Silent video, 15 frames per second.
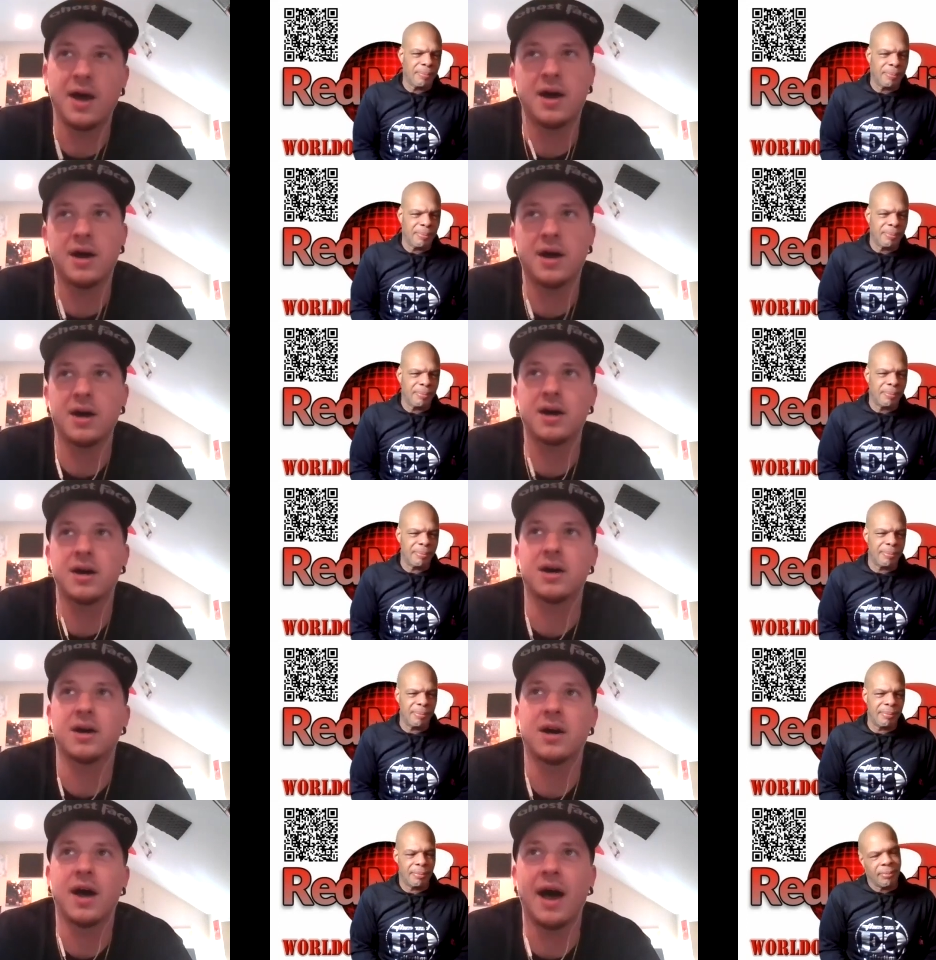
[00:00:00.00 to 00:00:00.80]

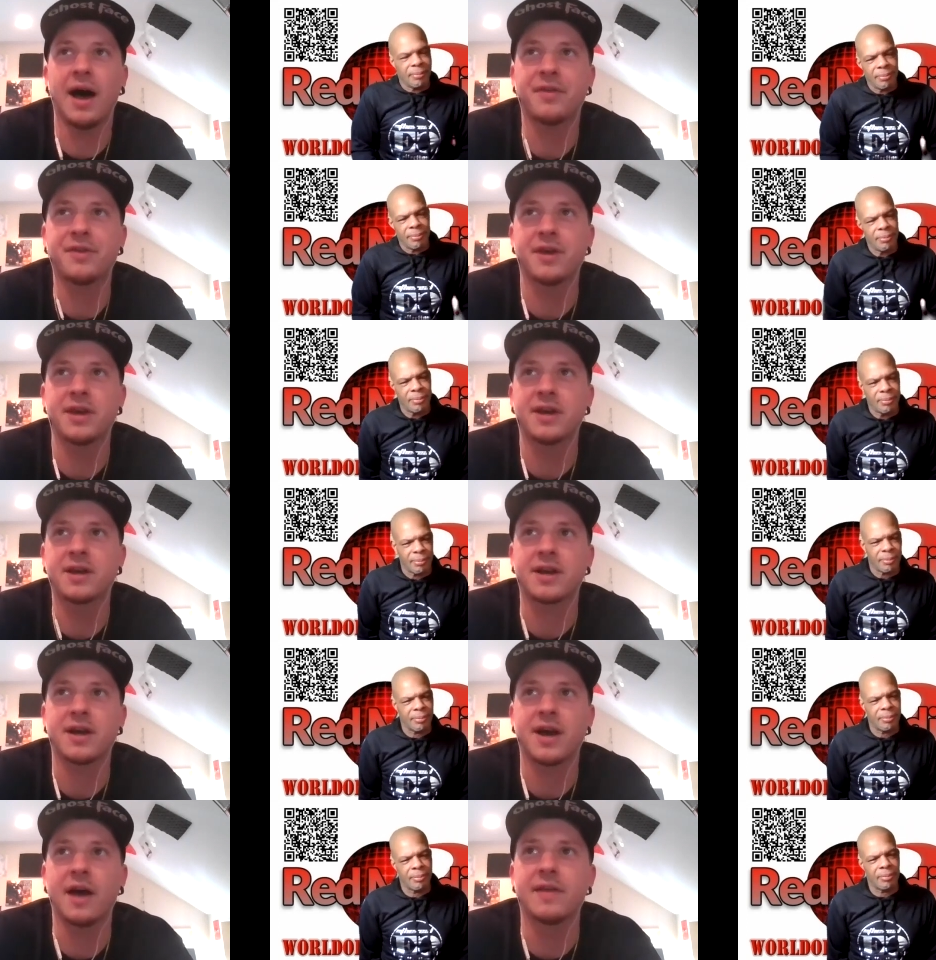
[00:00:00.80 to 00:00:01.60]
Speaker 1: Uh, I think
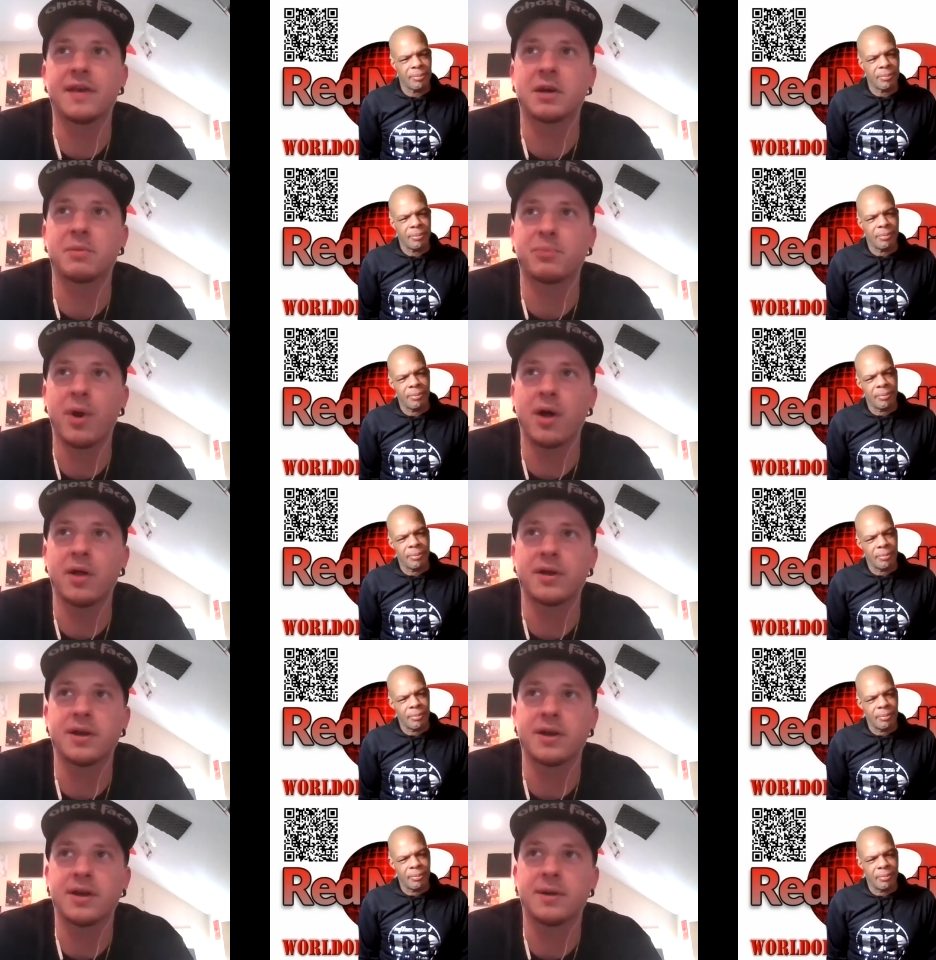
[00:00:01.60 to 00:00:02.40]
I think it
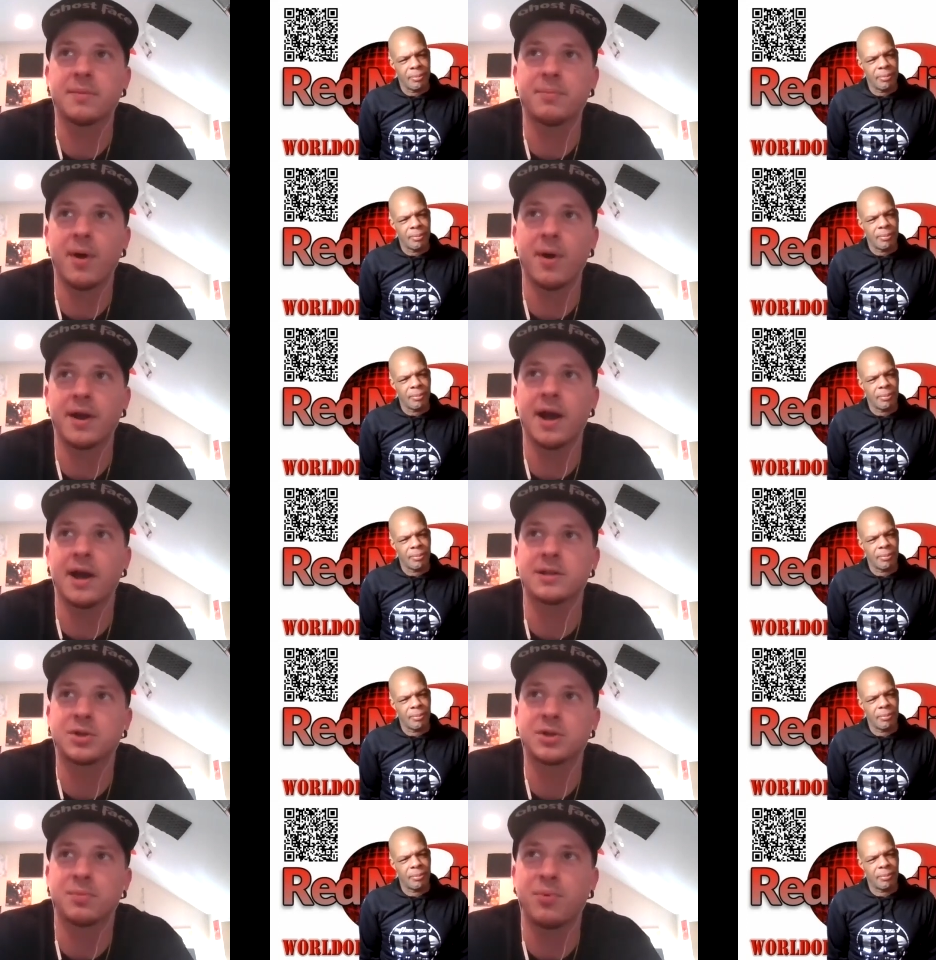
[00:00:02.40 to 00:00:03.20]
probably it probably
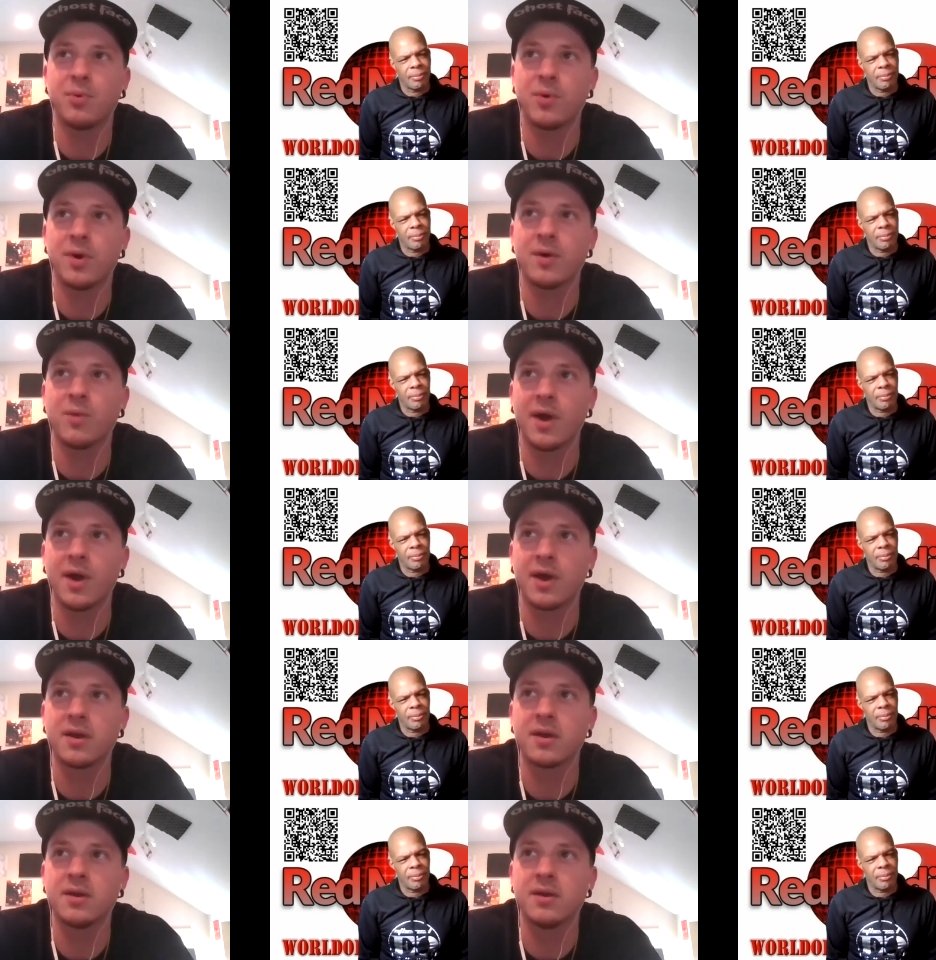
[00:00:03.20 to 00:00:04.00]
got to the point
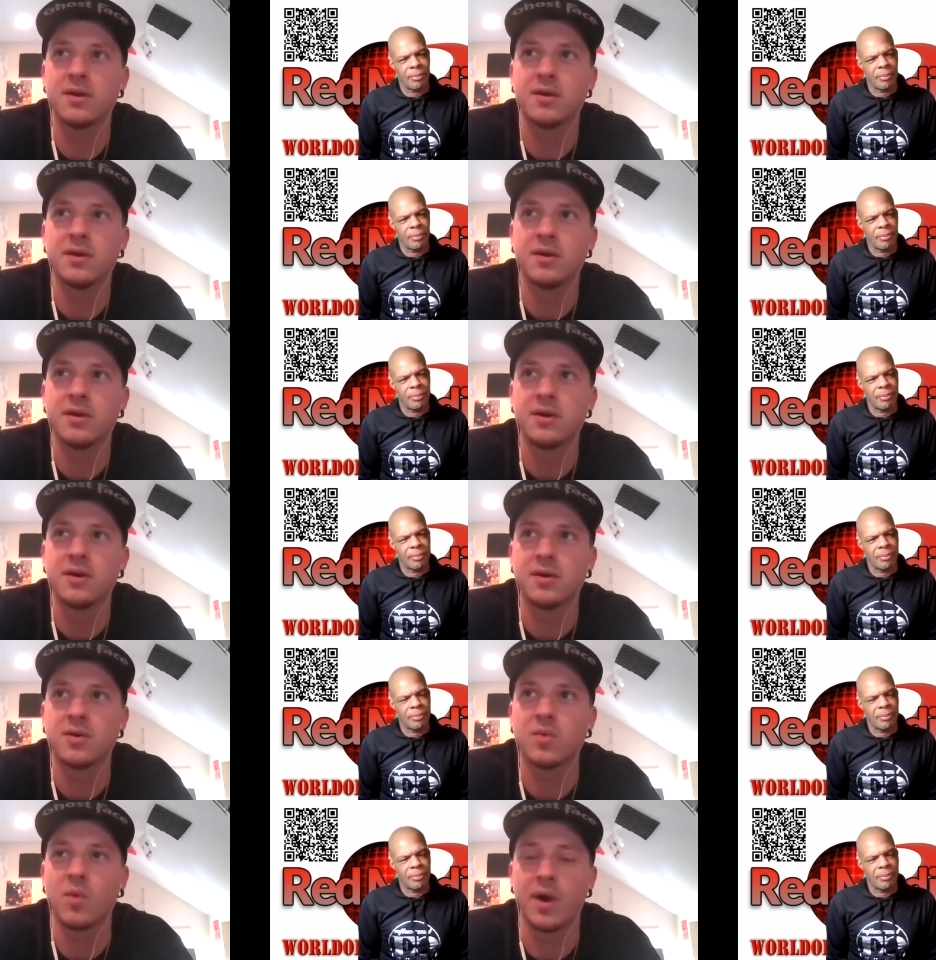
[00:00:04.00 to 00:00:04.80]
when
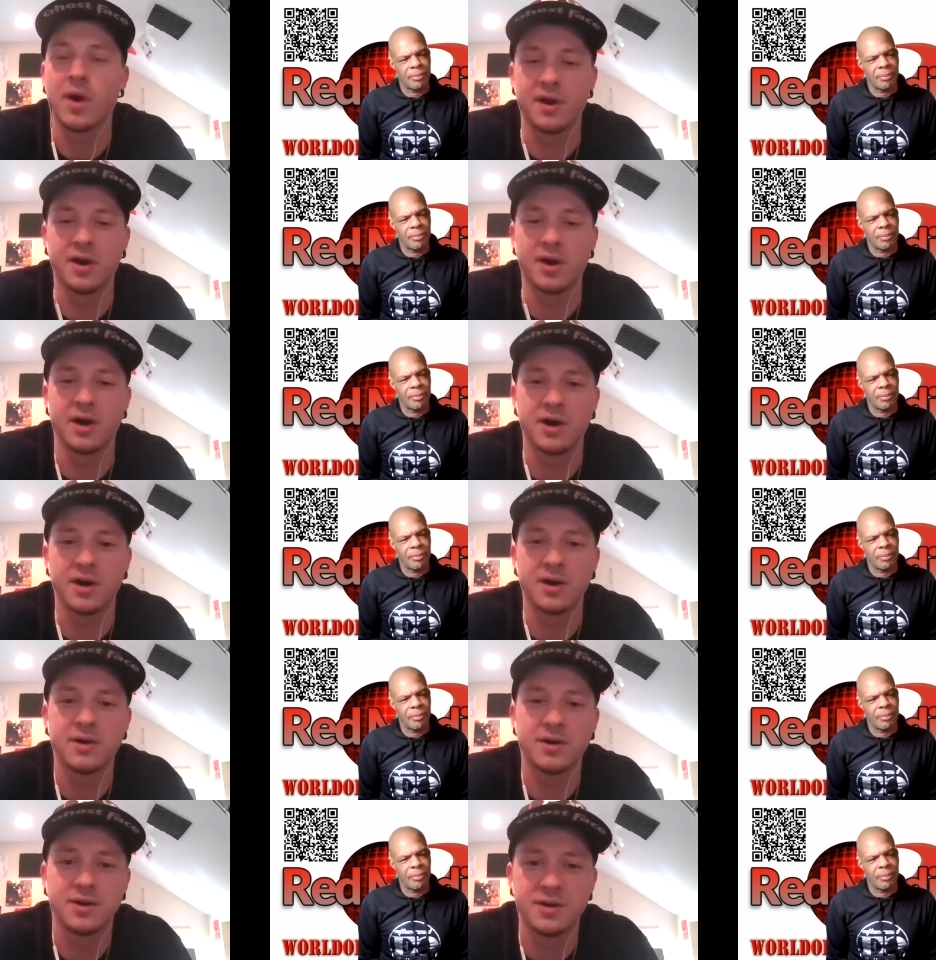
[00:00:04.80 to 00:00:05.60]
when
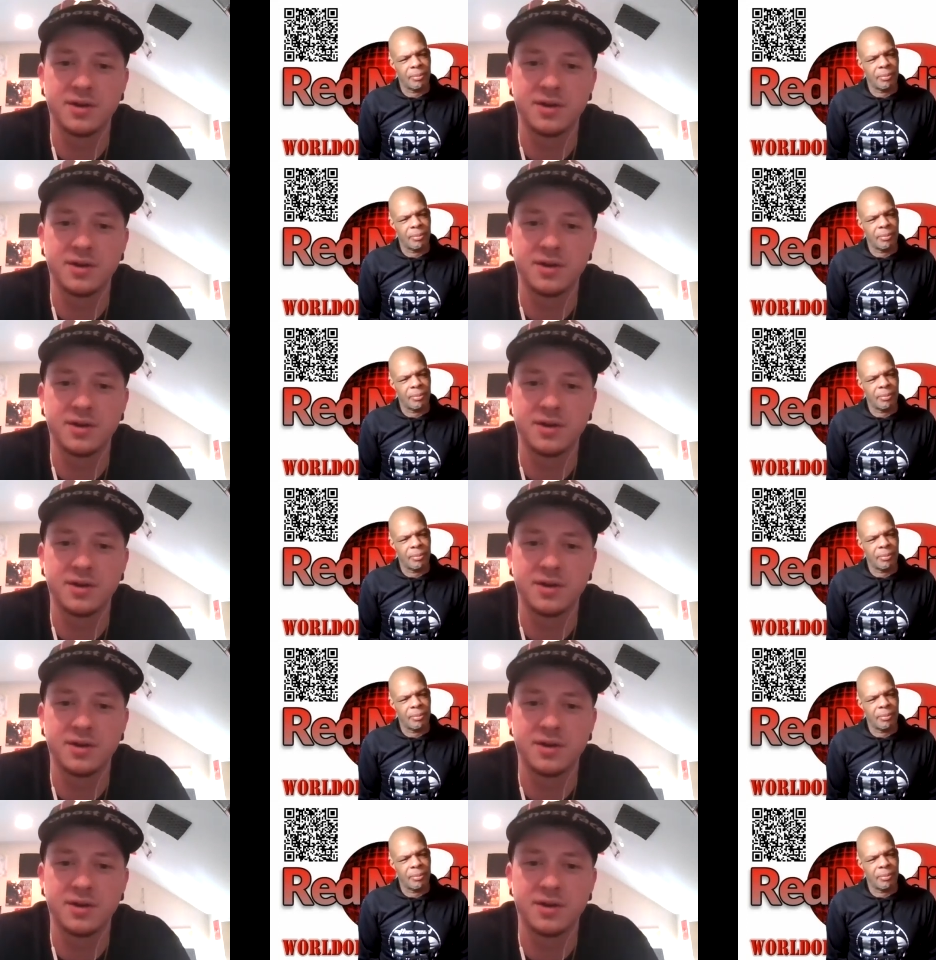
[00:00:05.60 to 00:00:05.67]
uh